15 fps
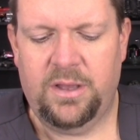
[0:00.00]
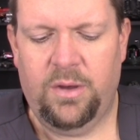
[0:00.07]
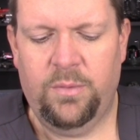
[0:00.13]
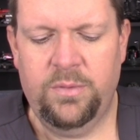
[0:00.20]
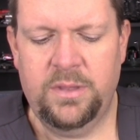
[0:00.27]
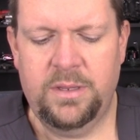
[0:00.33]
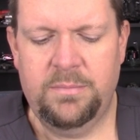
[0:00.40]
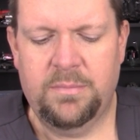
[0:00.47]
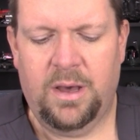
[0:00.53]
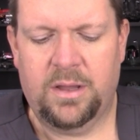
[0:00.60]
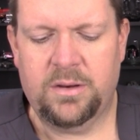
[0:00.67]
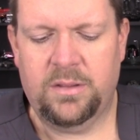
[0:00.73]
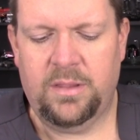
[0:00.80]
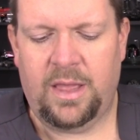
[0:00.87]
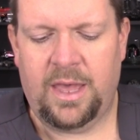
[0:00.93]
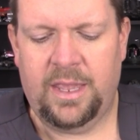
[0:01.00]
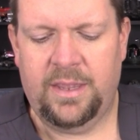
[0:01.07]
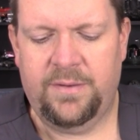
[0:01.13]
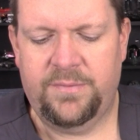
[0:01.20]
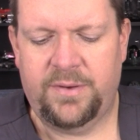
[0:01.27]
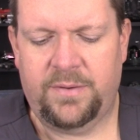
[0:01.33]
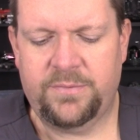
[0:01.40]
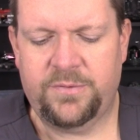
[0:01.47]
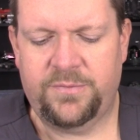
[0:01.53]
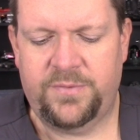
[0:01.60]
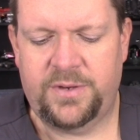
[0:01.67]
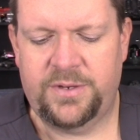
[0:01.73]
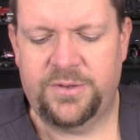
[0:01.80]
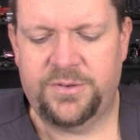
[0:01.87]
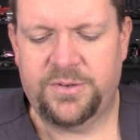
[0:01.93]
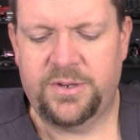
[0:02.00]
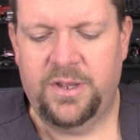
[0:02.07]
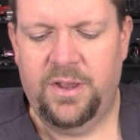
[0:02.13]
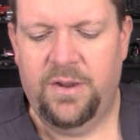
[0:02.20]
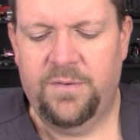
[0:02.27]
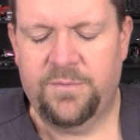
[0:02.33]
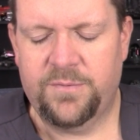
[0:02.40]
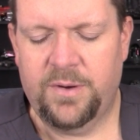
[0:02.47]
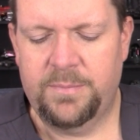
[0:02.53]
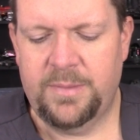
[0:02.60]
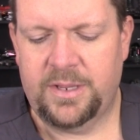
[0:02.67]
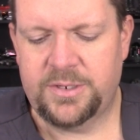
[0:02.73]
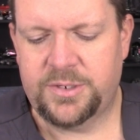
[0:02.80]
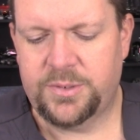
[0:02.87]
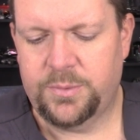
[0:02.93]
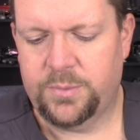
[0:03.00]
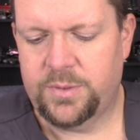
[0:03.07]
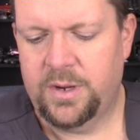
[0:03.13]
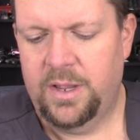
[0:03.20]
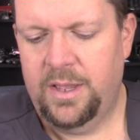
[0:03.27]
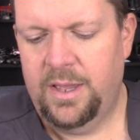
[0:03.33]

Only model I have never finished from that store.